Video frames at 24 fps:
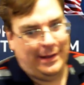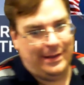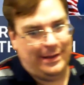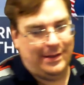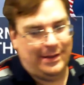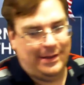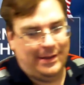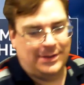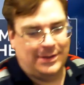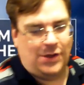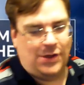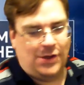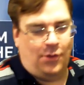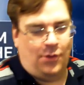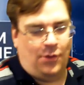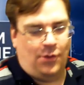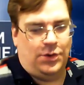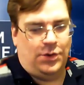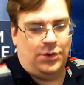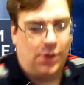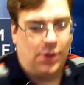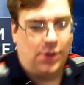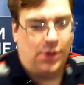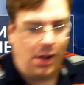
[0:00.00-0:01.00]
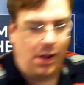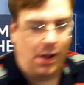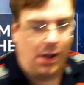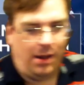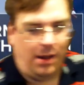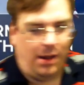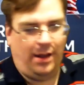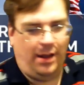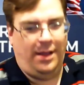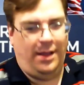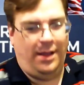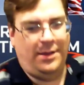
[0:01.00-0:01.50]
So
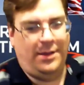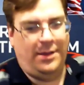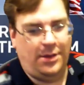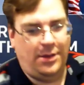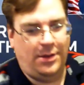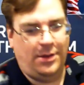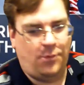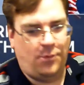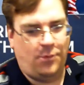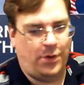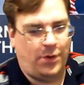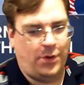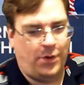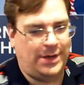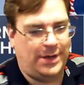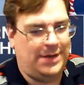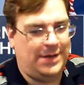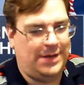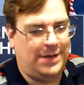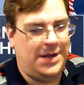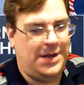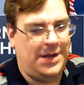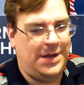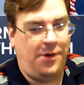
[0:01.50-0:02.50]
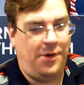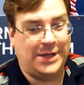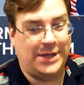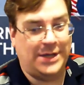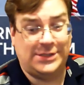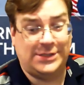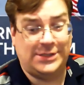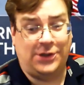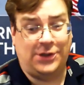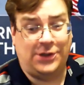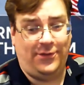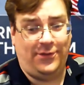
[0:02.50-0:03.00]
the word
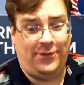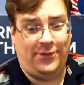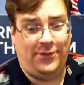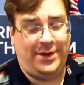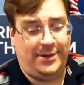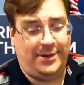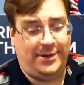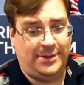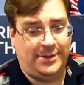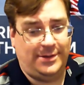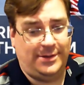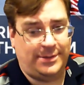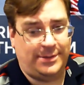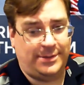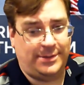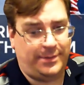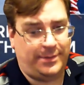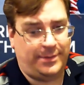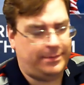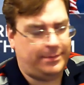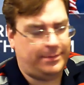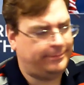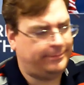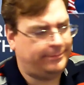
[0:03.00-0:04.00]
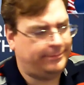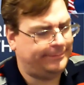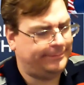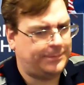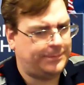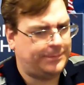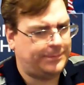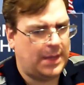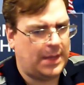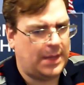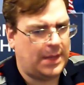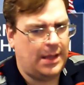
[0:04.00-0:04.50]
neoconservatism
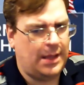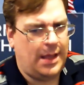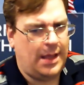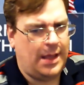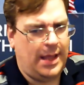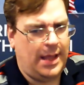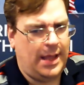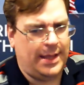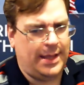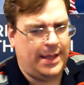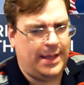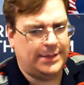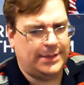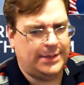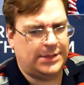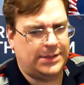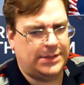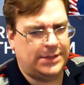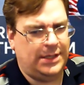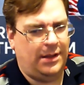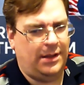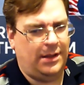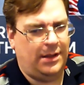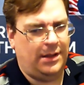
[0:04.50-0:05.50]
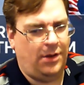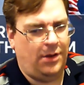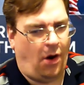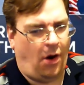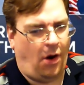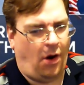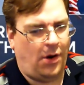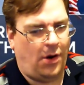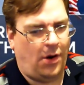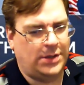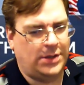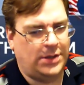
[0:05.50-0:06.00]
is
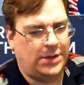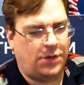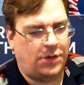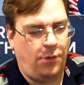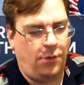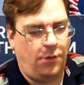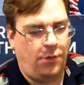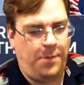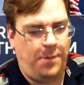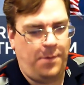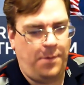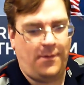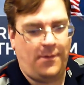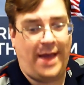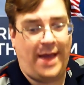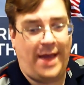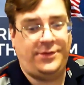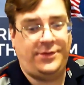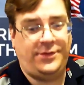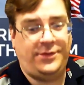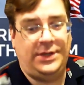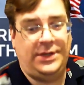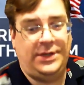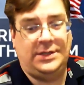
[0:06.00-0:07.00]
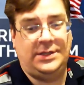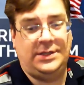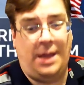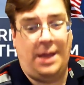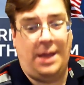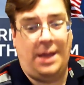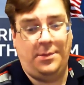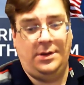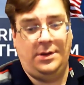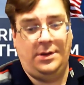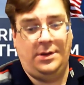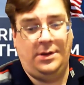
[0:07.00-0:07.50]
a group of actually
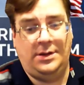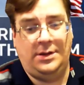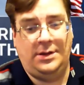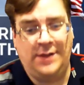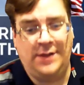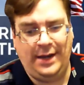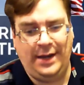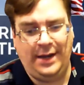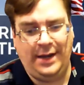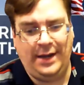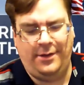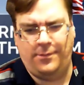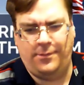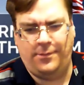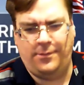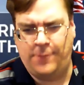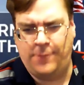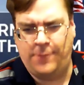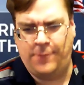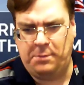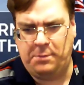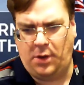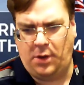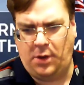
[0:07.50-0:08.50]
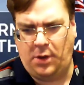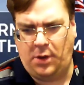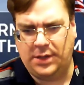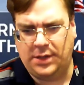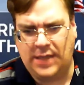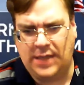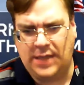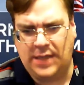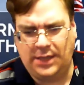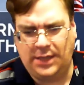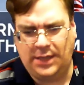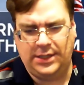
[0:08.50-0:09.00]
kind of people on the
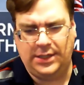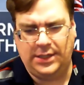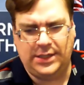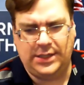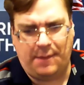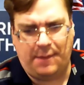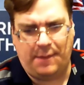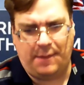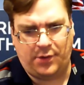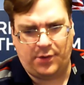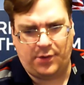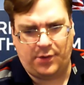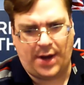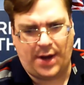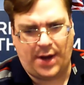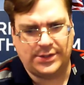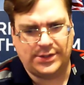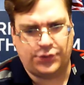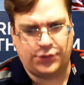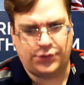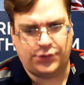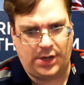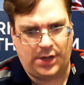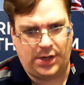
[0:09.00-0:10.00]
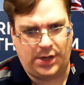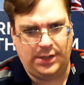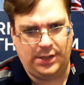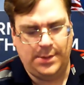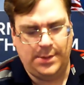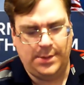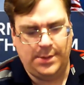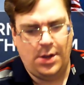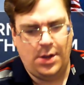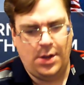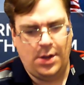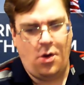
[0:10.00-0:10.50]
Kennedy Democrat strain
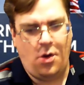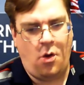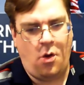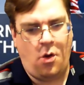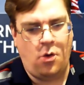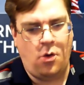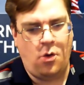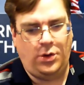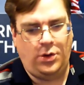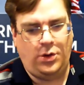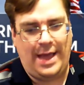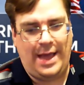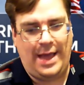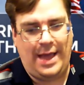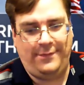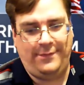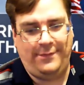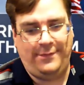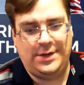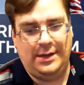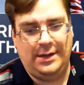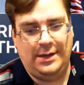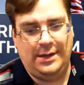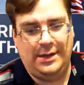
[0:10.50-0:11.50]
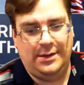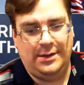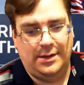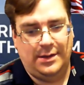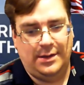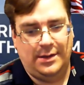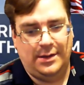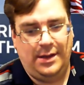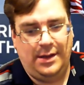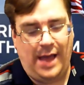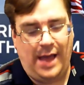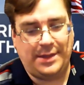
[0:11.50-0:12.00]
who left
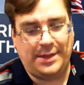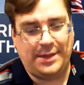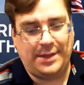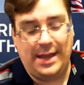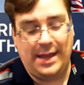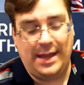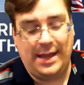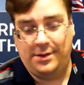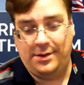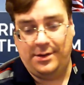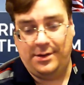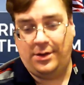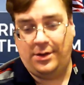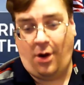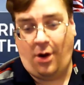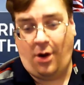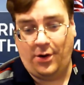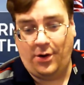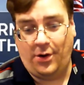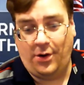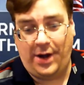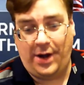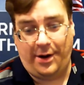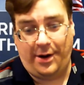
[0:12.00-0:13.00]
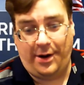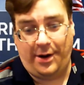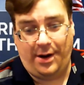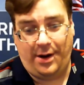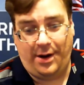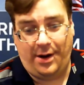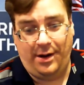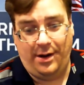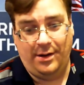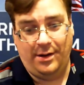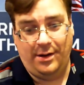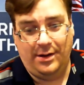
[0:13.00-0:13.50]
at the end of the Carter
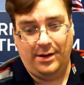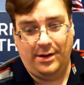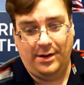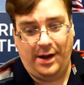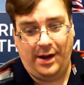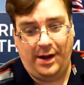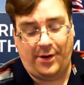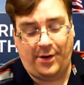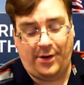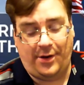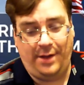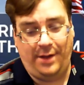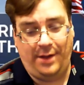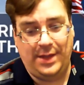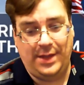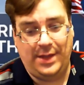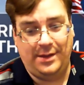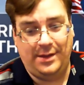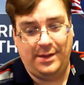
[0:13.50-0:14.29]
era. They